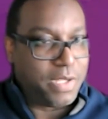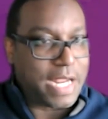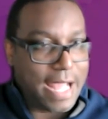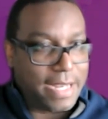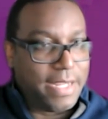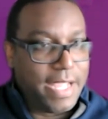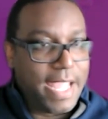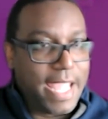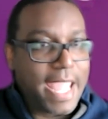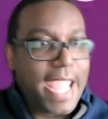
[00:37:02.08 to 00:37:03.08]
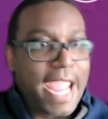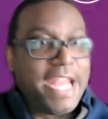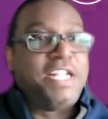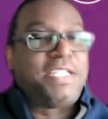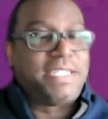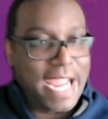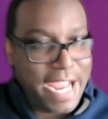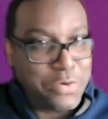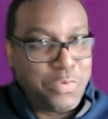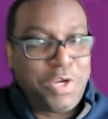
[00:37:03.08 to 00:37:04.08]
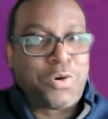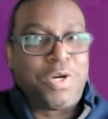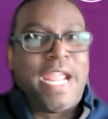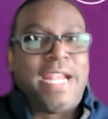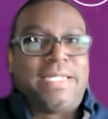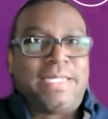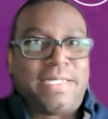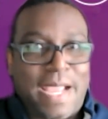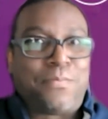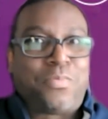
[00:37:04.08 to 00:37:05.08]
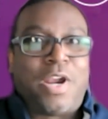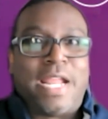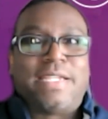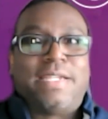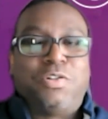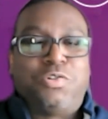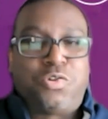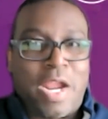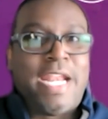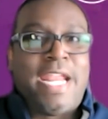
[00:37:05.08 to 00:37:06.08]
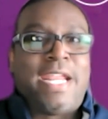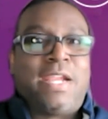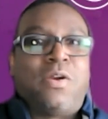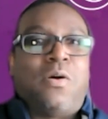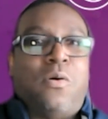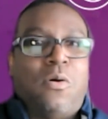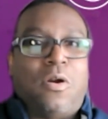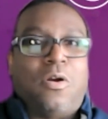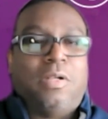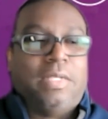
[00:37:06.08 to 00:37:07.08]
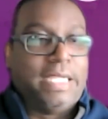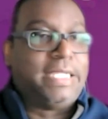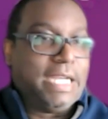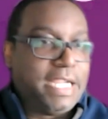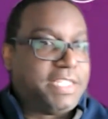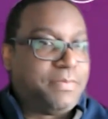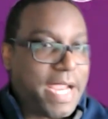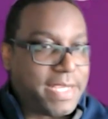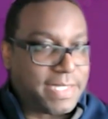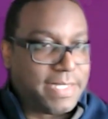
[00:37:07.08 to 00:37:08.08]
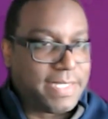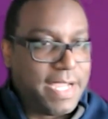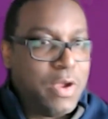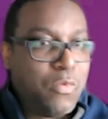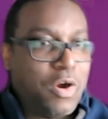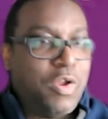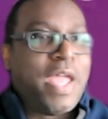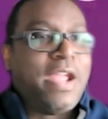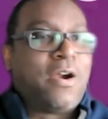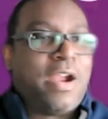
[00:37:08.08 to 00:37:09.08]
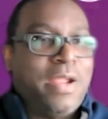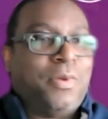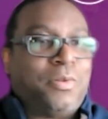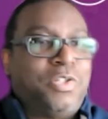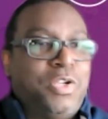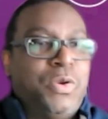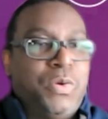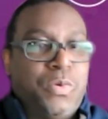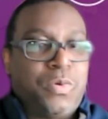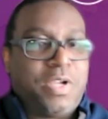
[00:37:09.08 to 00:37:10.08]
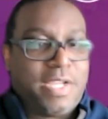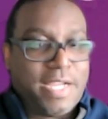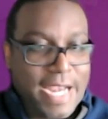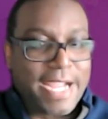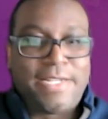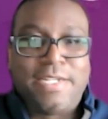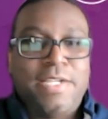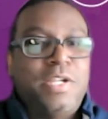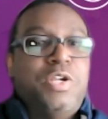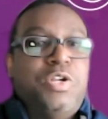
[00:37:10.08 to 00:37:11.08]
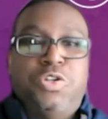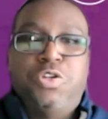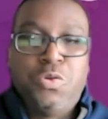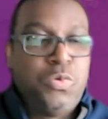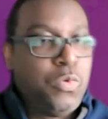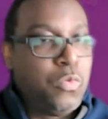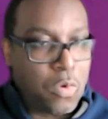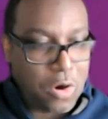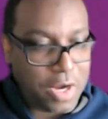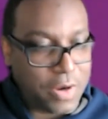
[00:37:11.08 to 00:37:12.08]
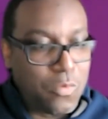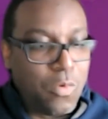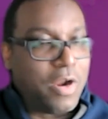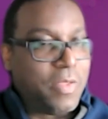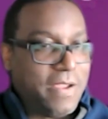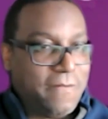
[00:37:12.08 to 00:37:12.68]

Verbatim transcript: put on. And instead, we create separate training or listening spaces where they are able to connect, do work where